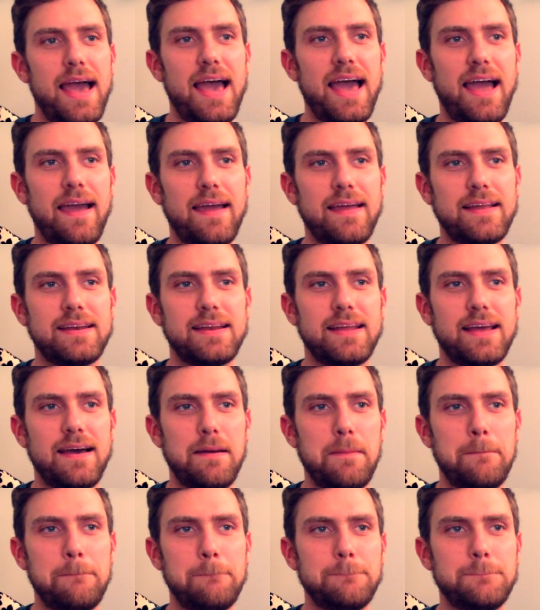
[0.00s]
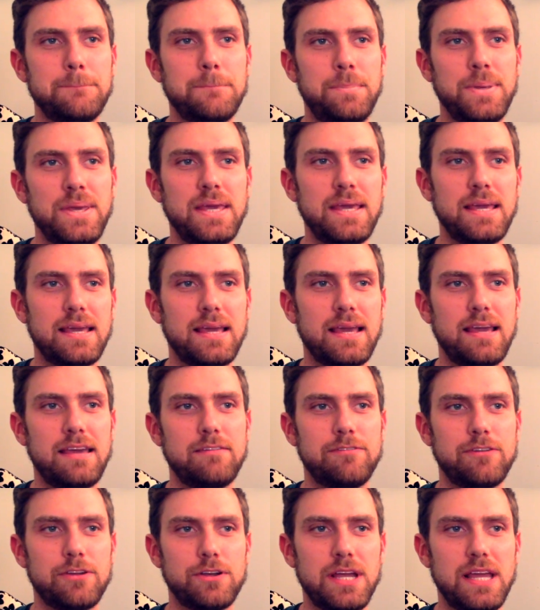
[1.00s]
And um, being
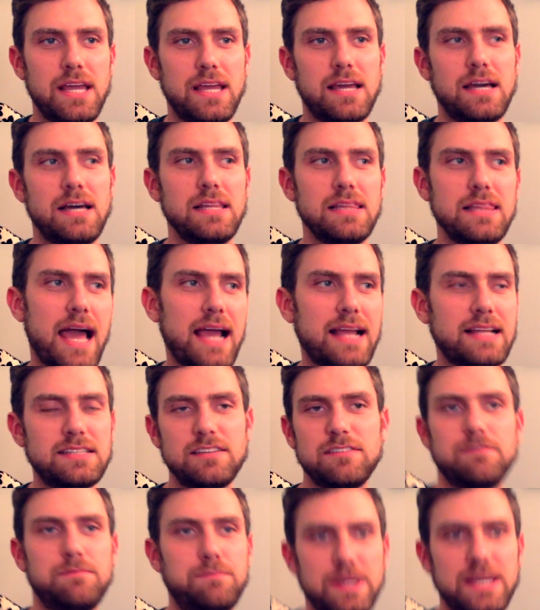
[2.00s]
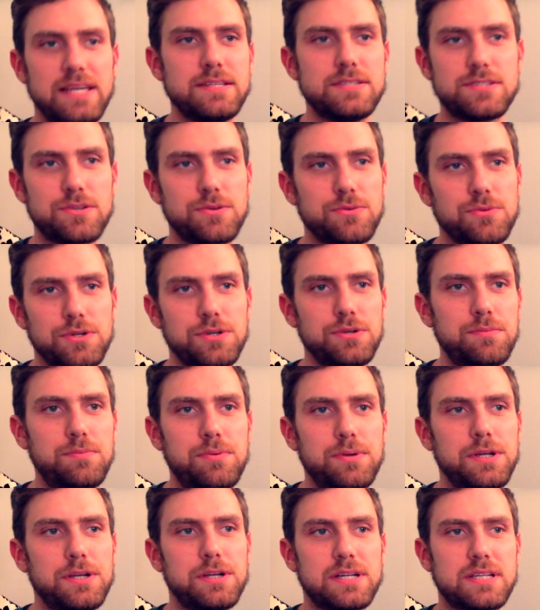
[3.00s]
a very collective-based group,
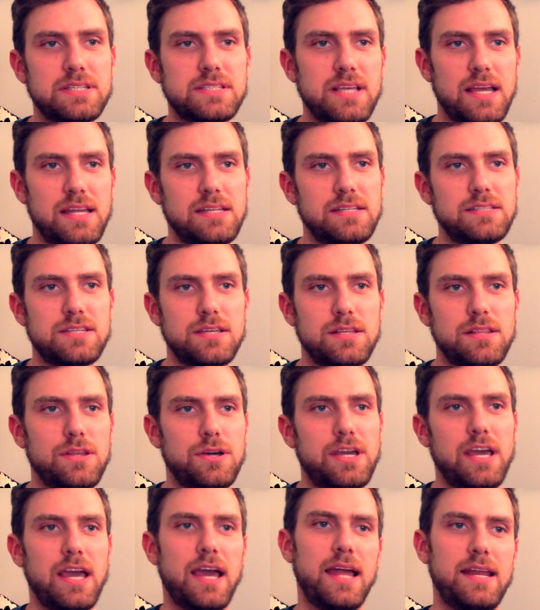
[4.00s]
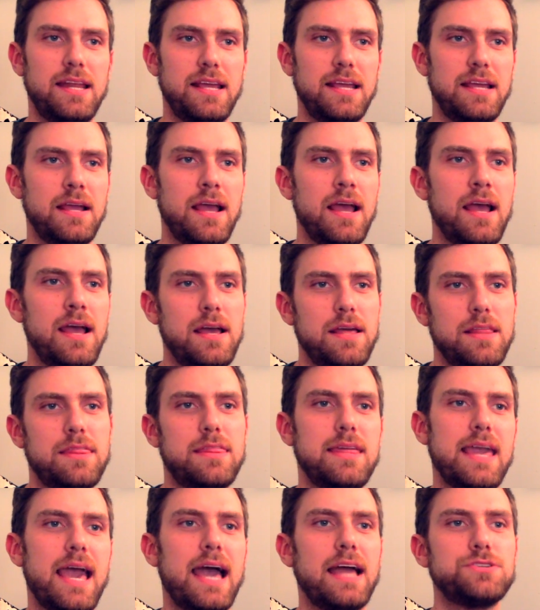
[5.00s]
we are excited to look at a
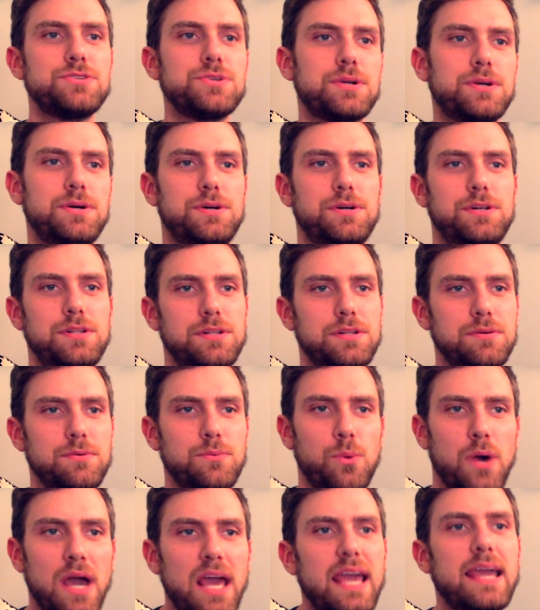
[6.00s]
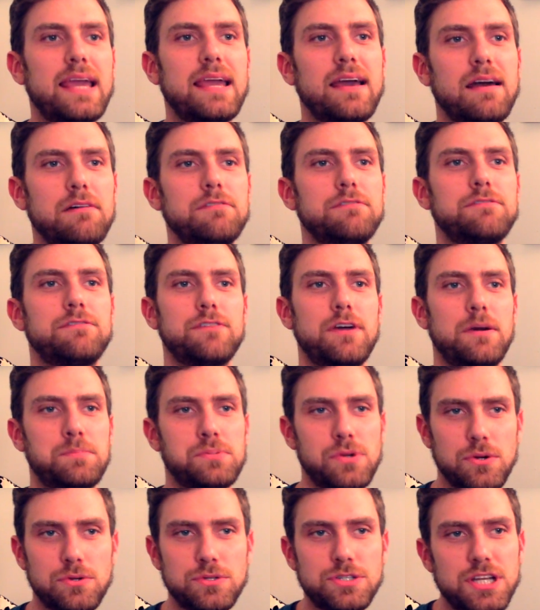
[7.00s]
theatrical way of
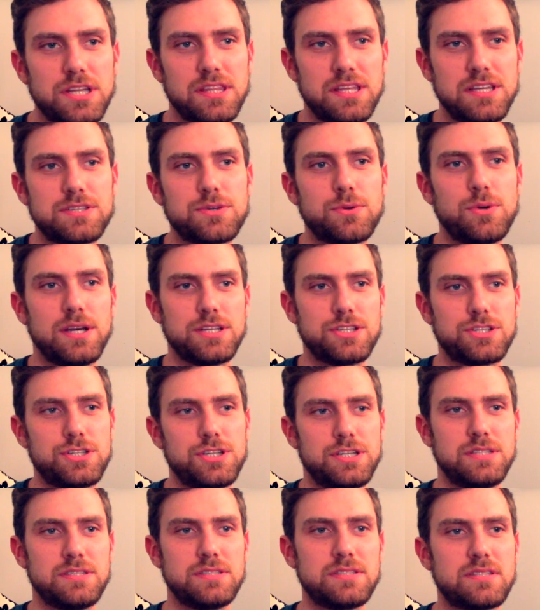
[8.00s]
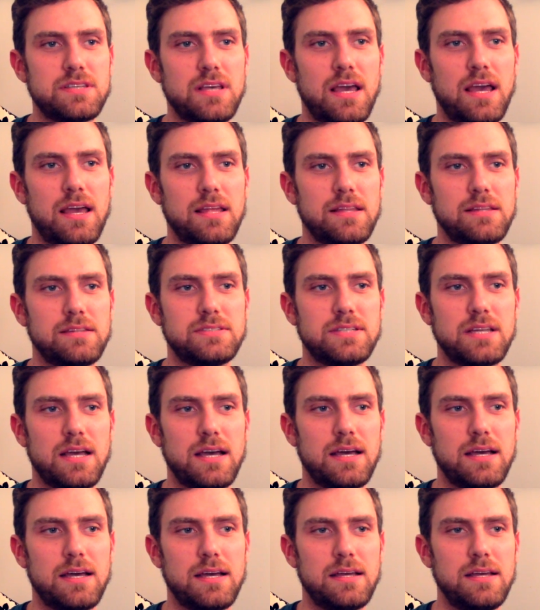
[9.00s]
approaching these questions and
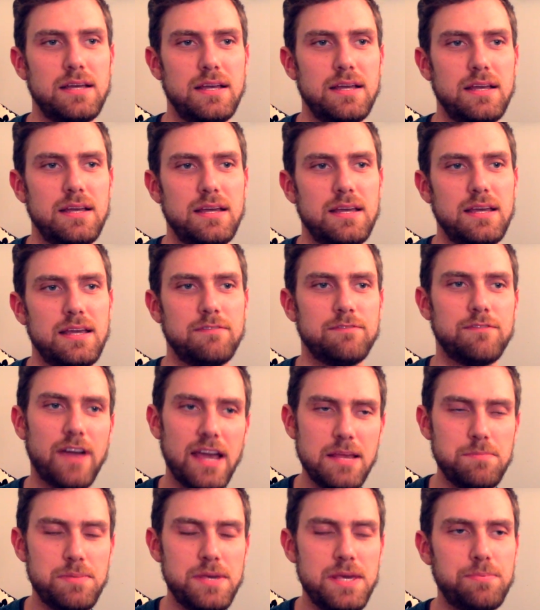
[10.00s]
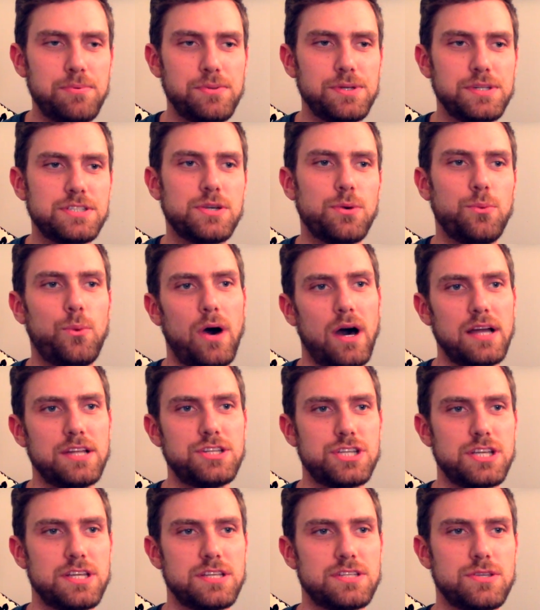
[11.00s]
uh, invite people in to
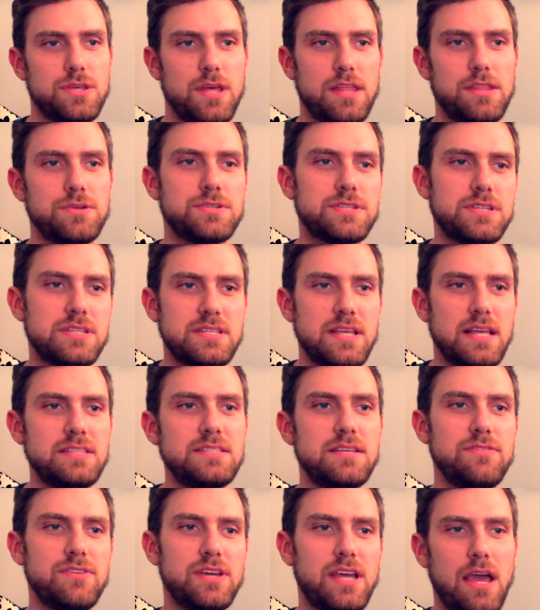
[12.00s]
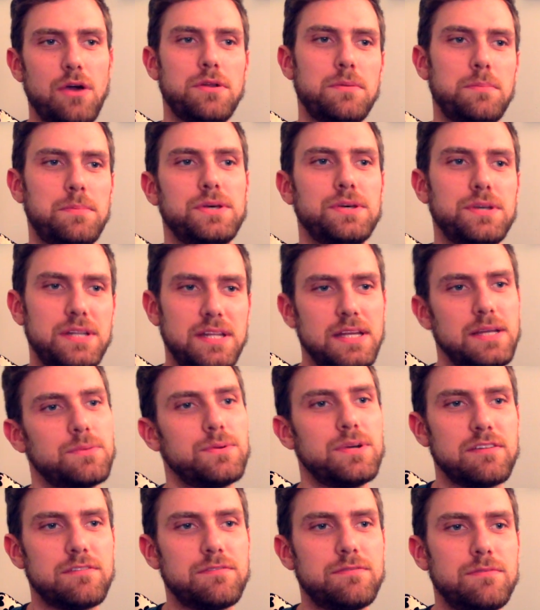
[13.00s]
watch it so that there's a sense of accountability.
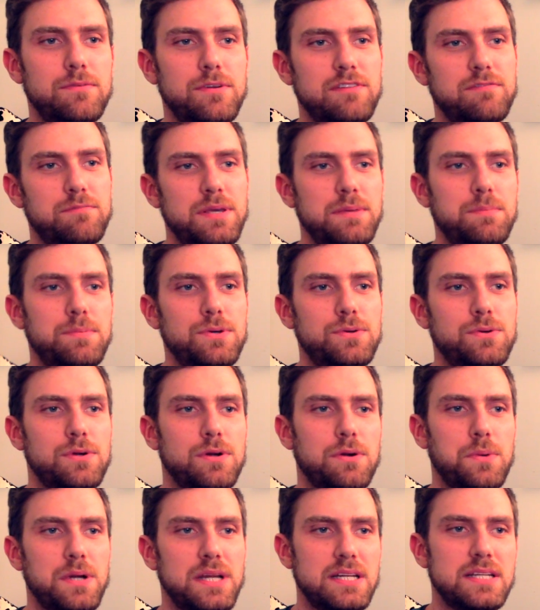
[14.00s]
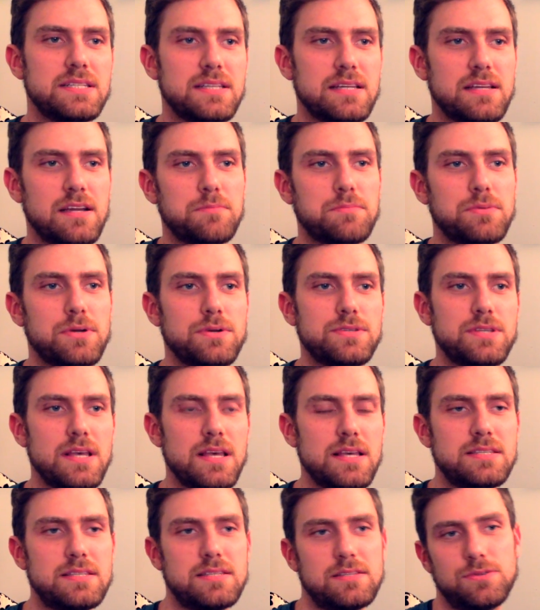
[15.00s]
We have, we have people who are witnessing our
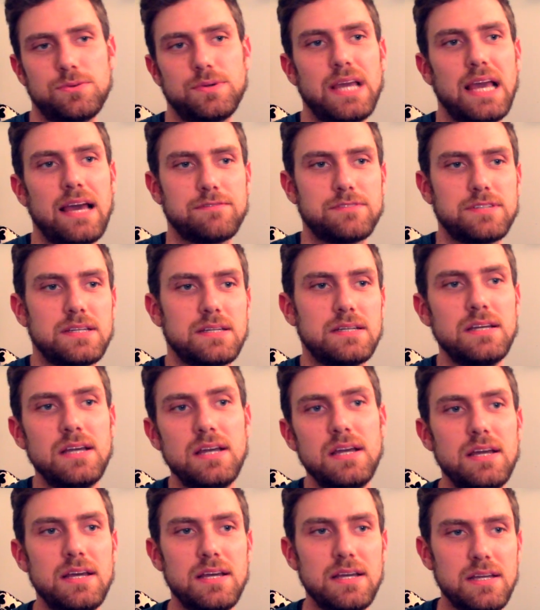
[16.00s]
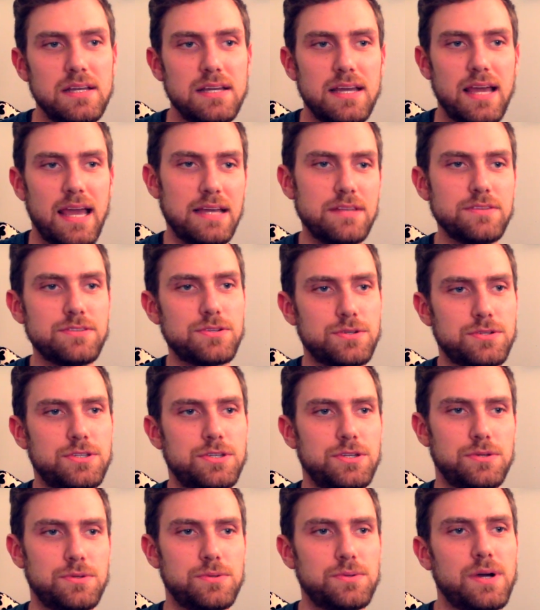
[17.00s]
process, so we have to answer
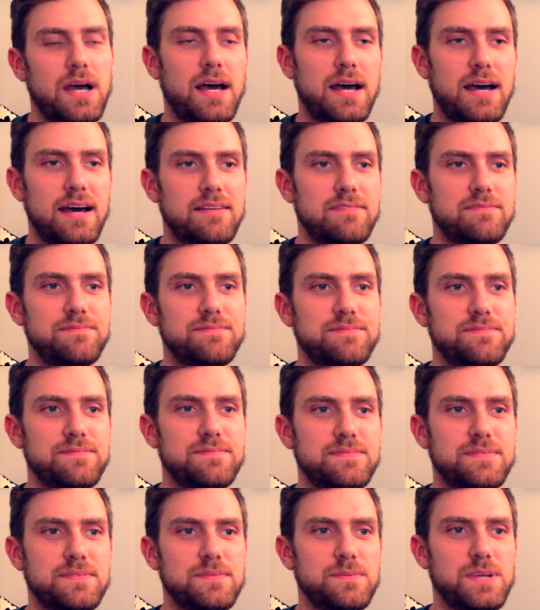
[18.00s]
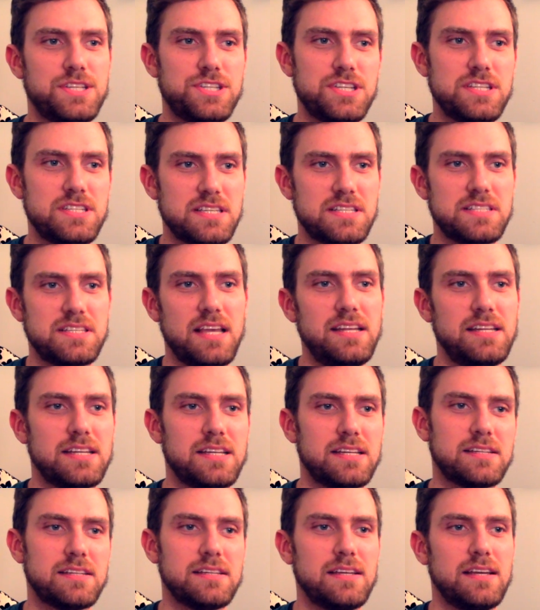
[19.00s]
to, um, which is
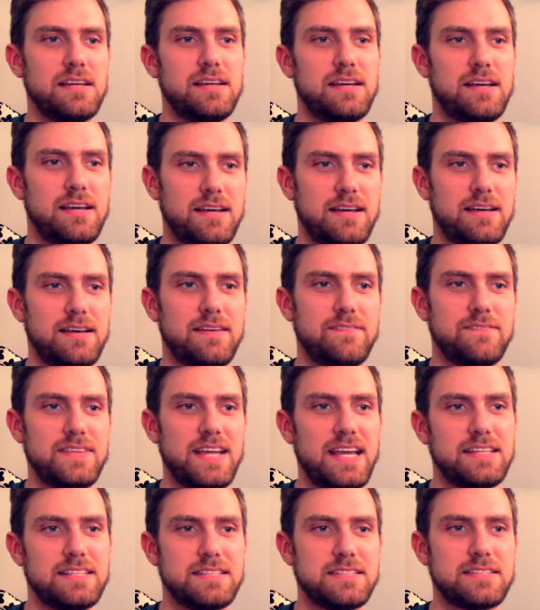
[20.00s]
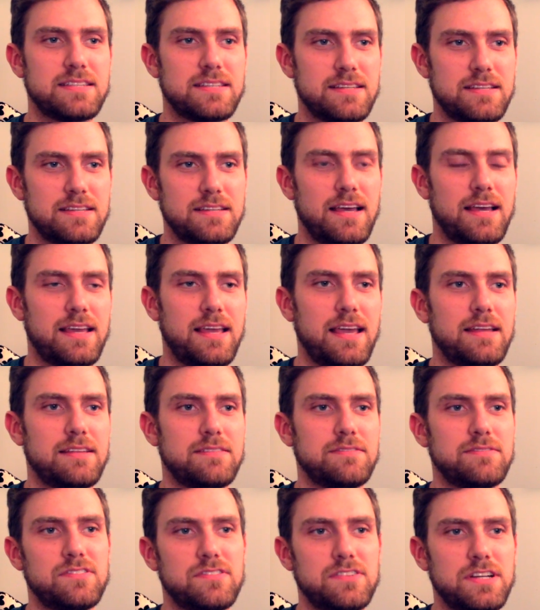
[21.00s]
exciting um, and
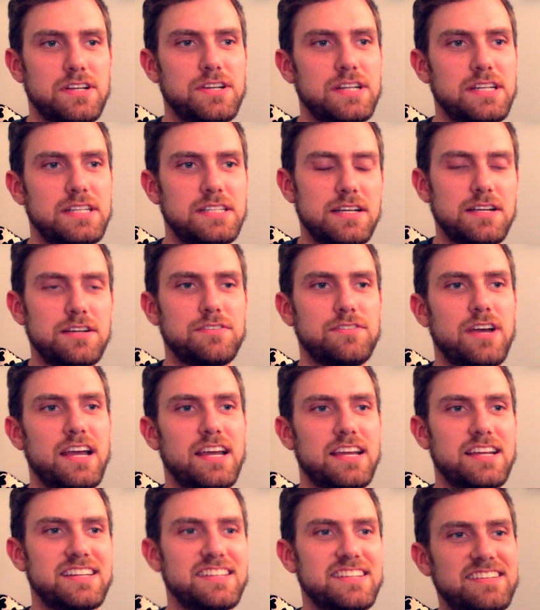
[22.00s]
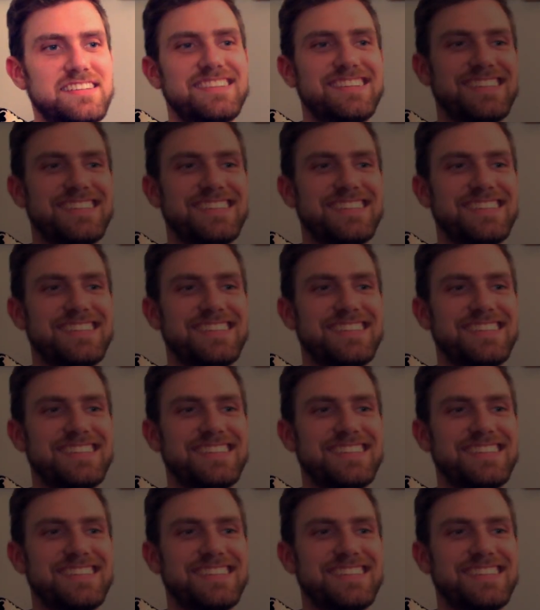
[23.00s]
again, very terrifying.